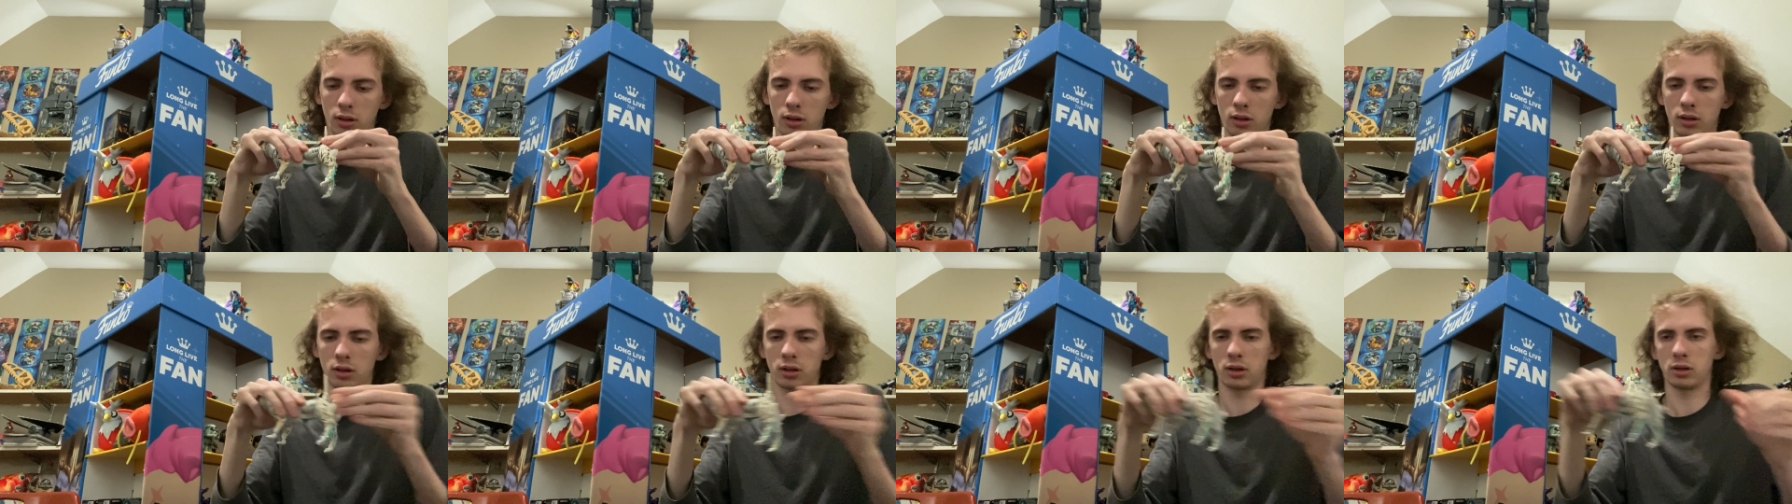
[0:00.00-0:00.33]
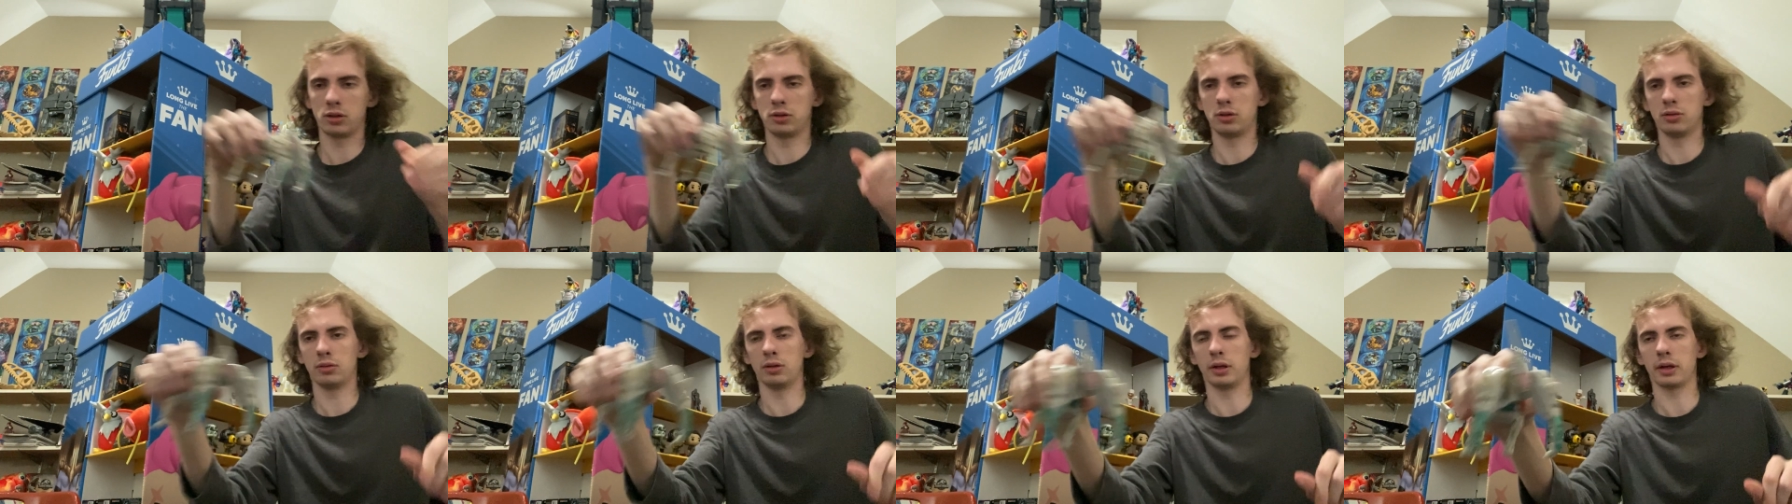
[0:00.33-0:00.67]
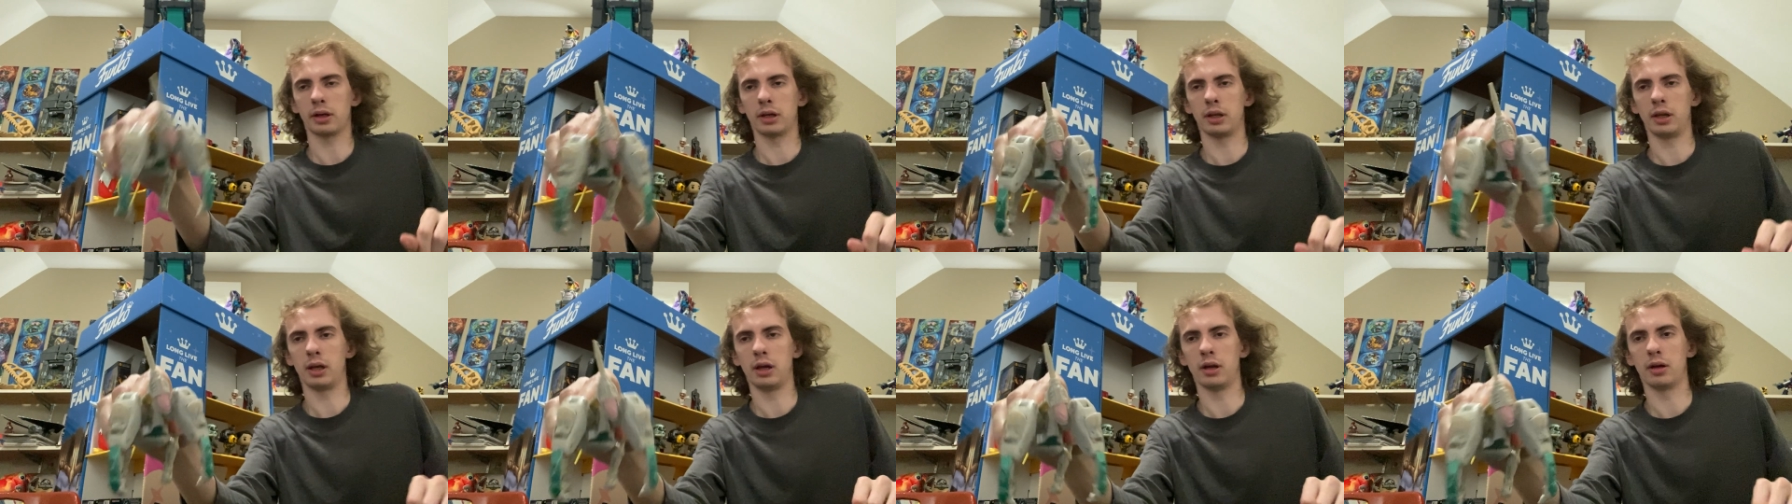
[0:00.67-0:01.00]
You could do like
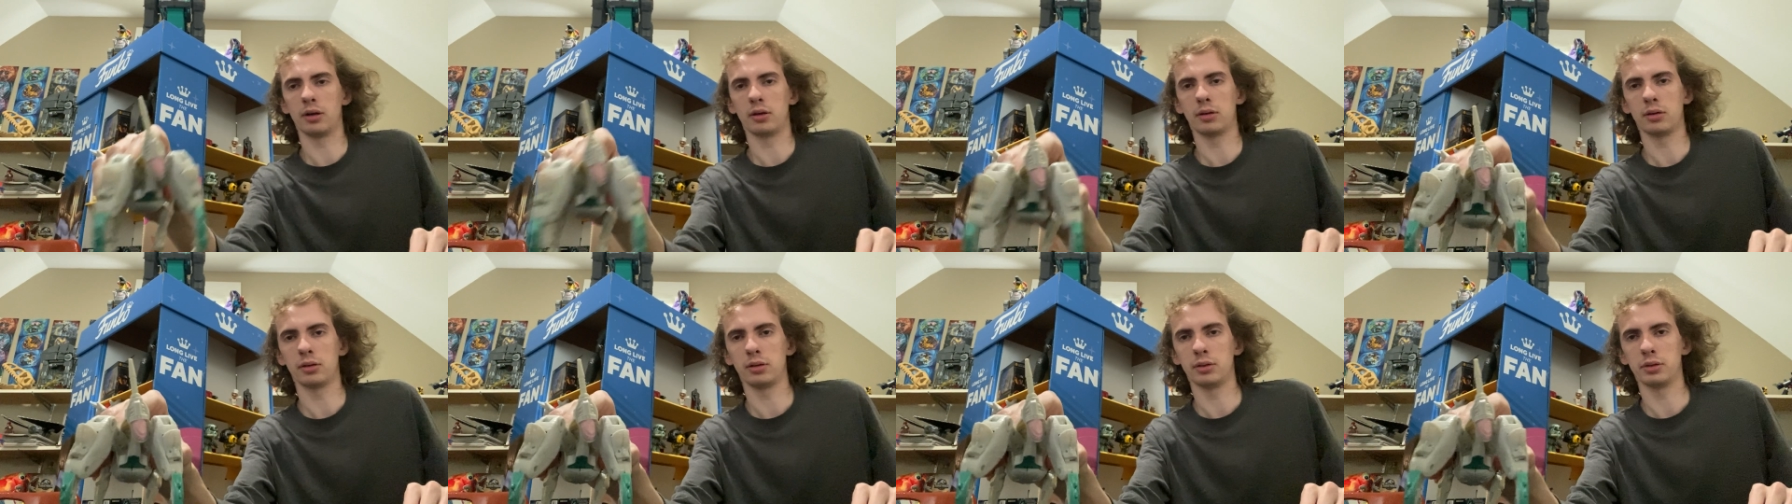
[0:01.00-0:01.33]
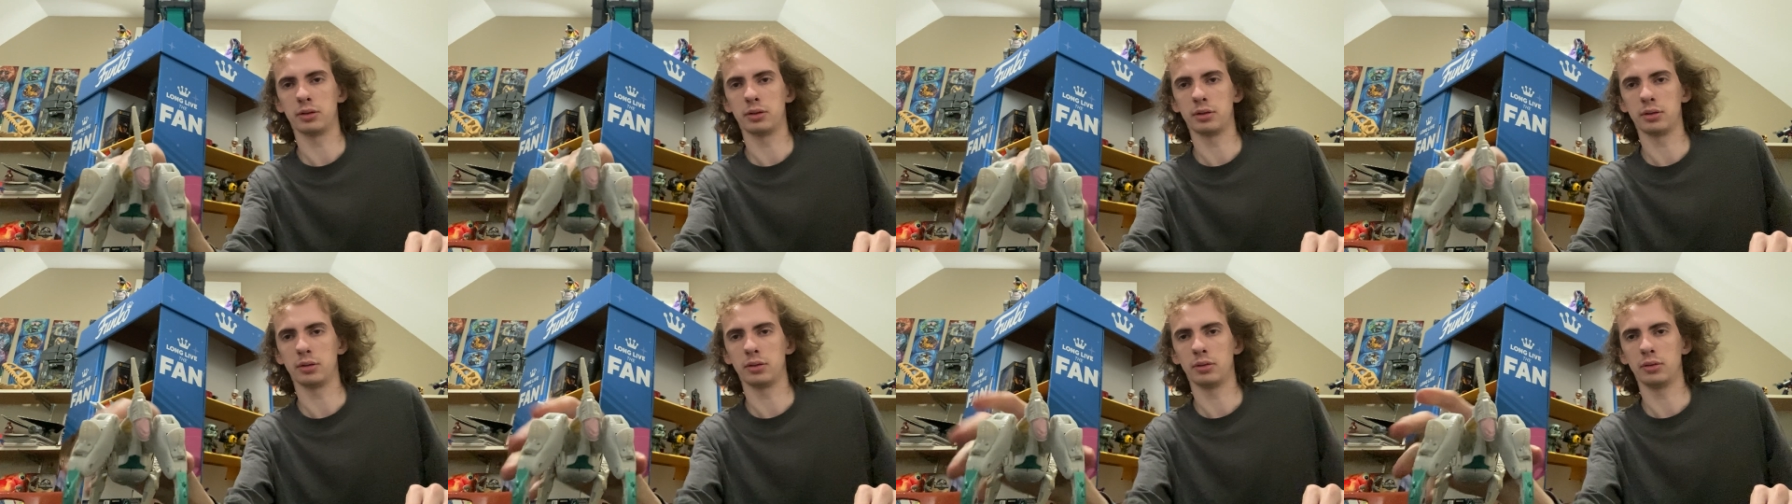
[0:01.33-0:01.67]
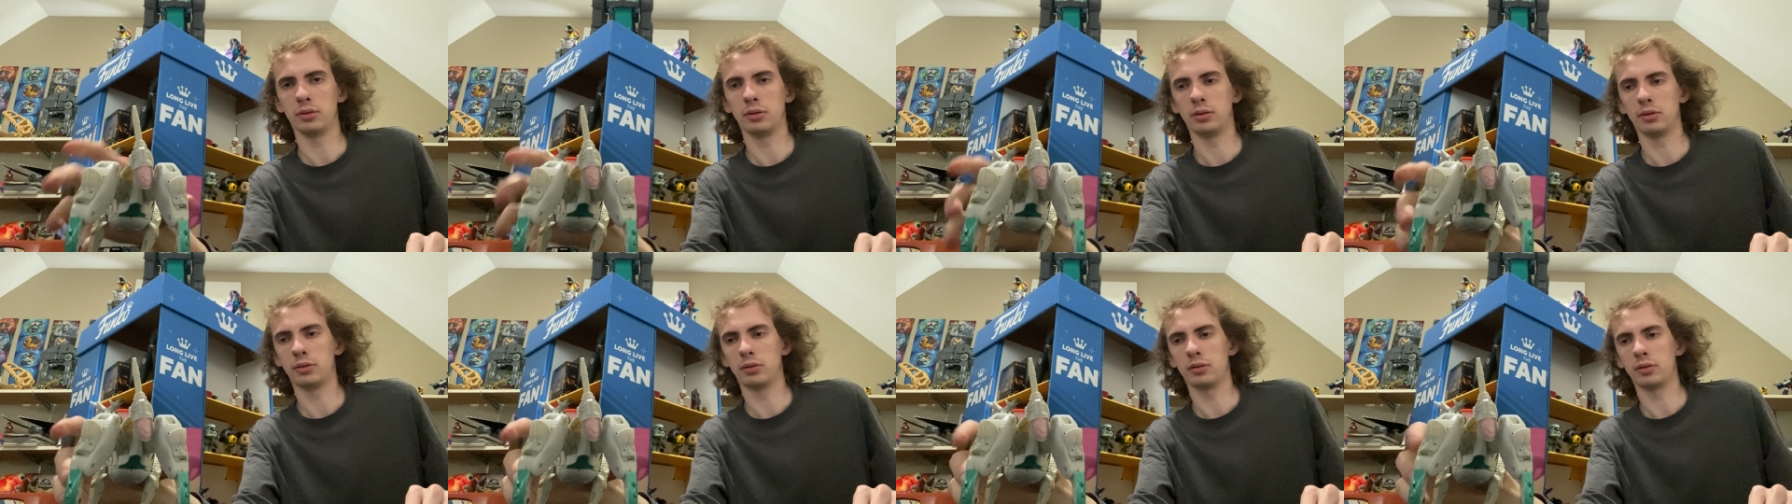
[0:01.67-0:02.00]
an arrow
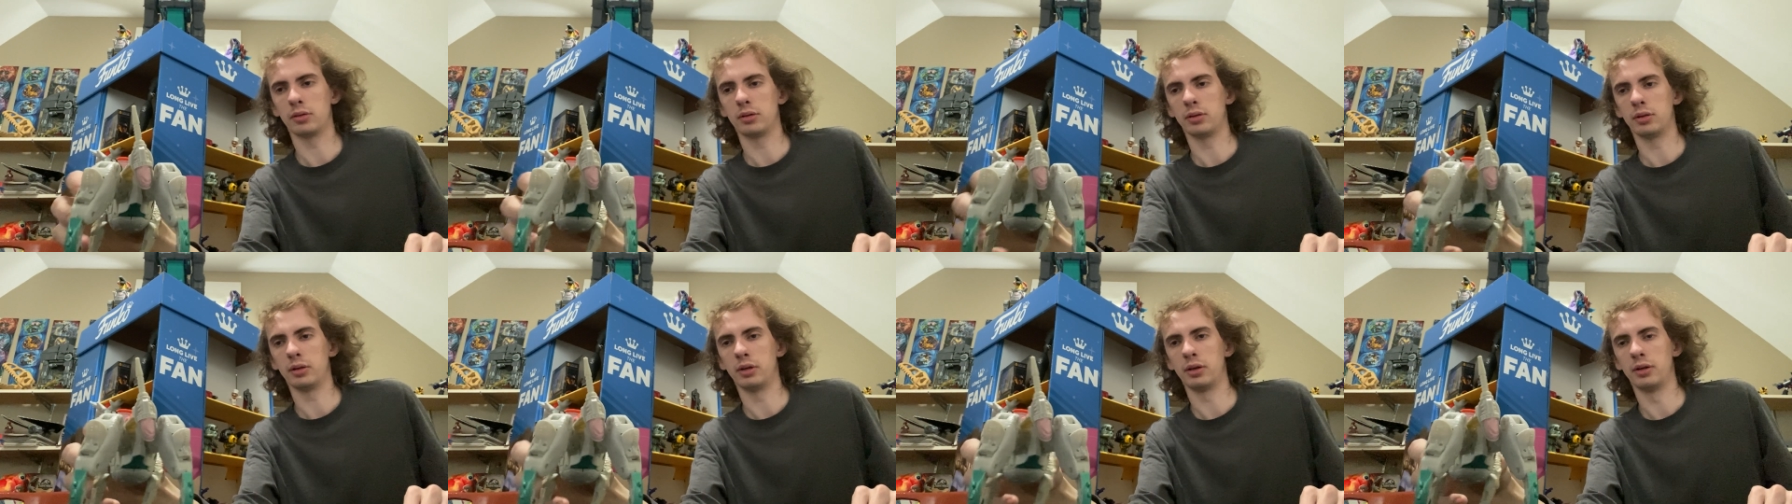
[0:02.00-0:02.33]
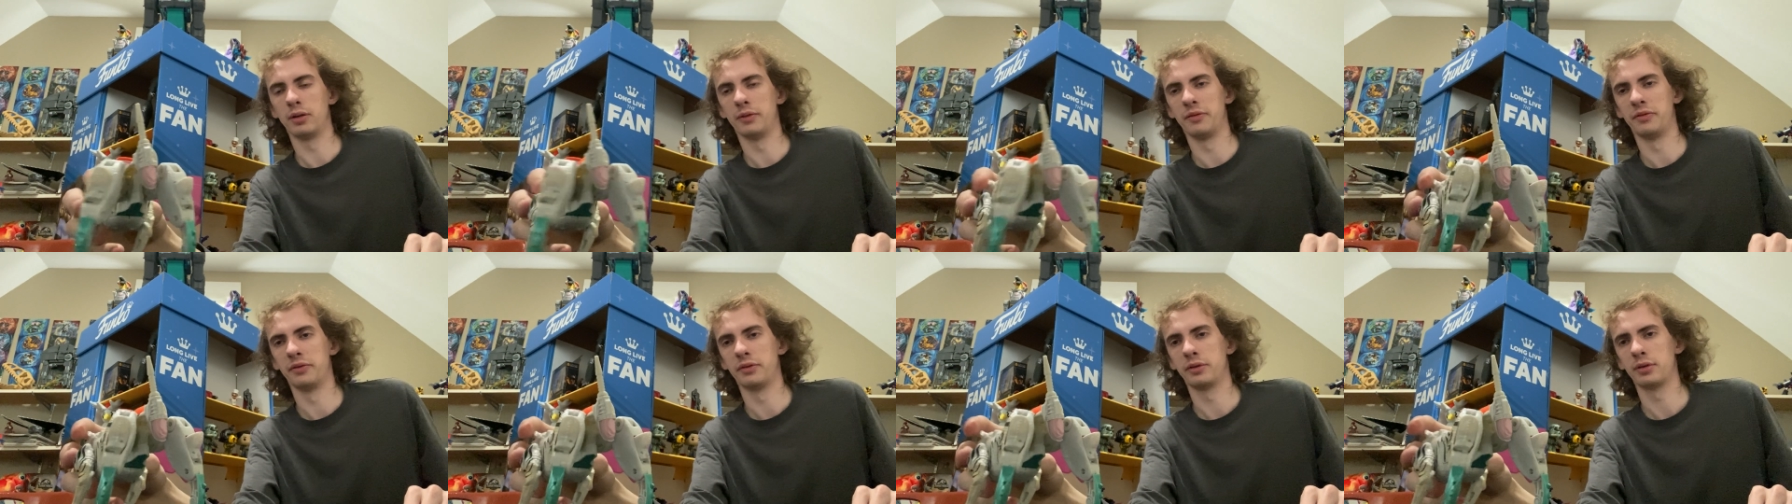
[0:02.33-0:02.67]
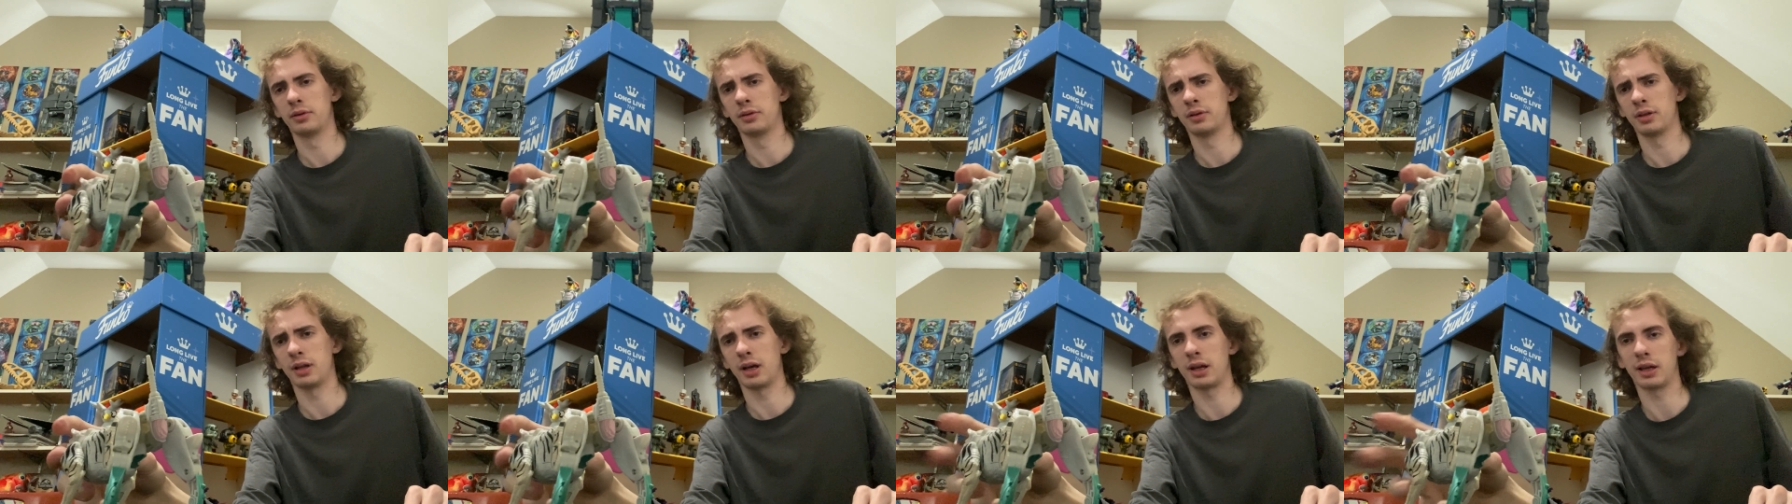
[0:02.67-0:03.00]
assault,
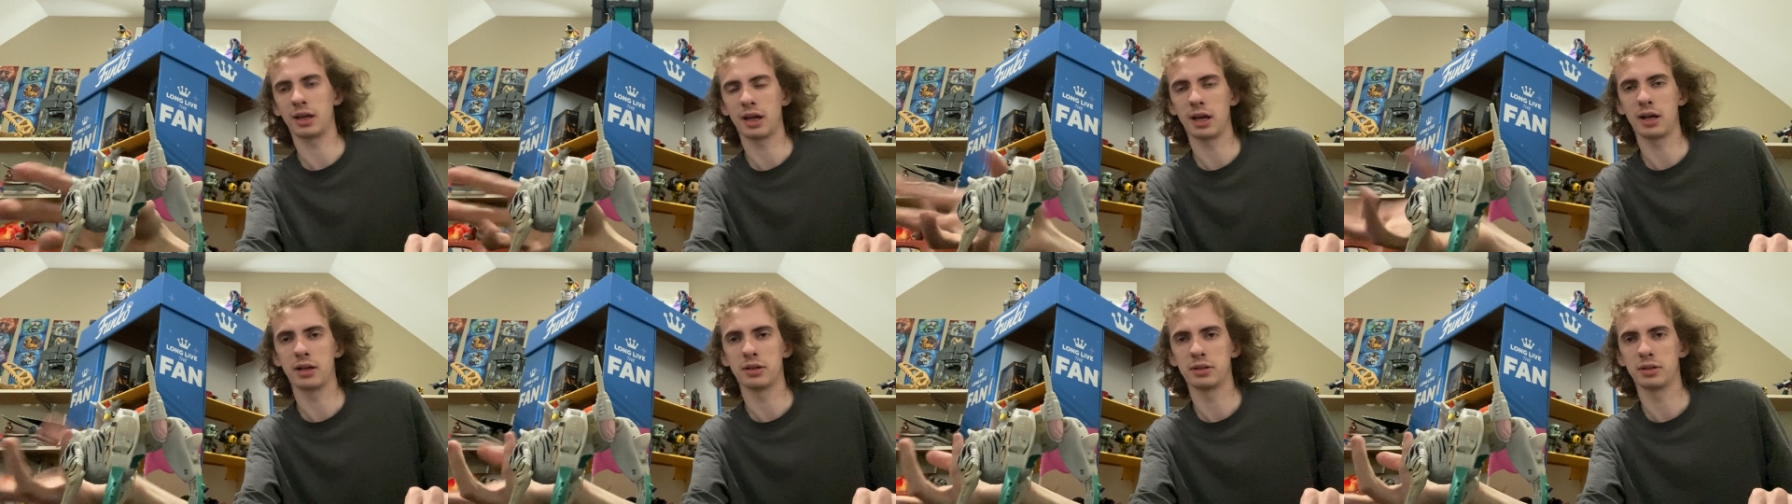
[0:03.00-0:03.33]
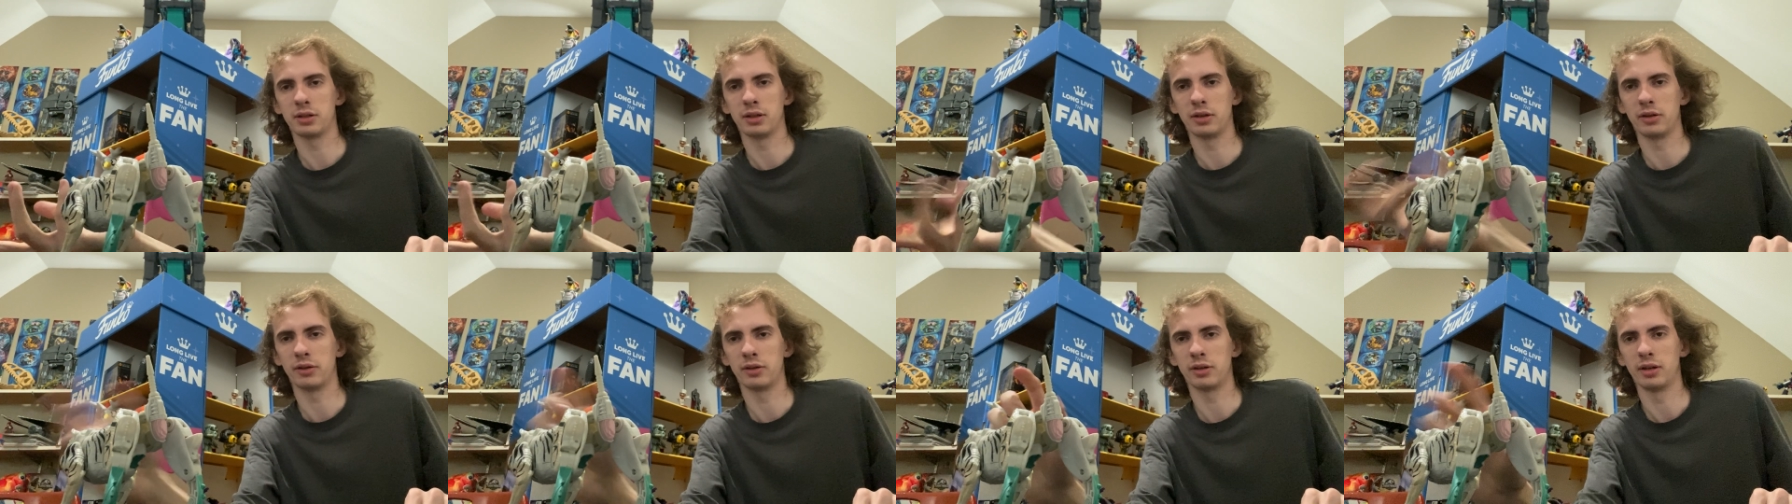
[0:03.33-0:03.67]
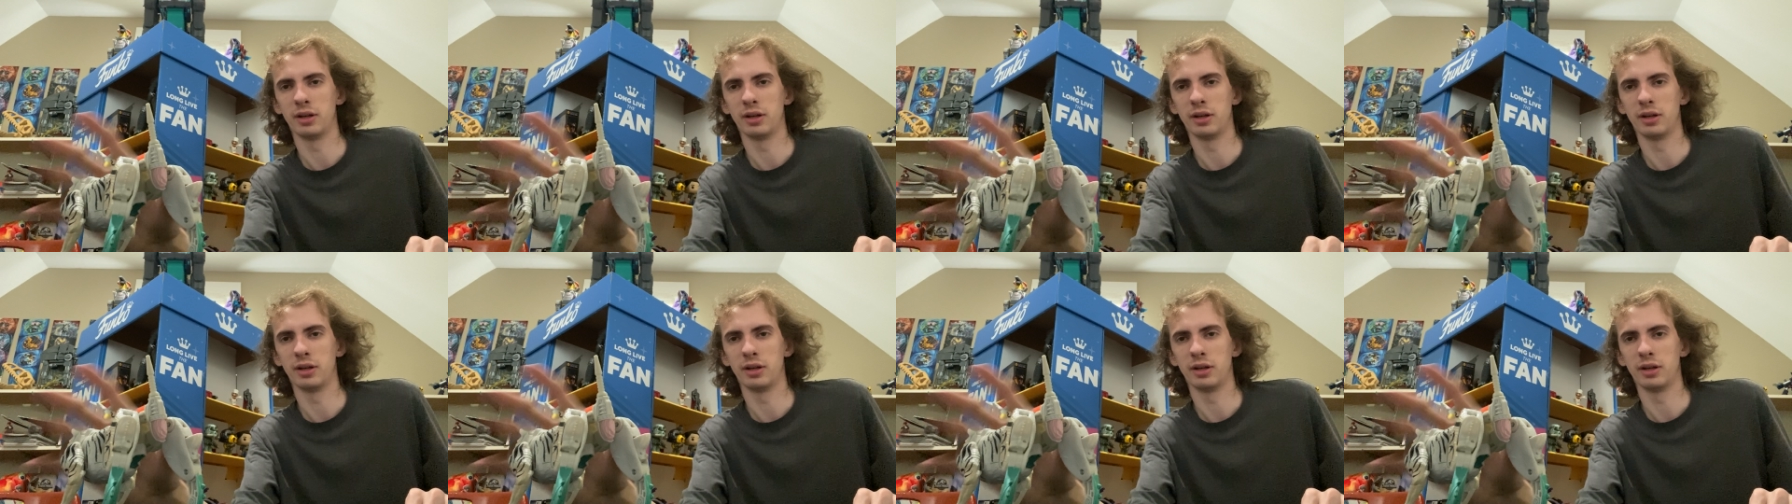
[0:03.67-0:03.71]
I guess, or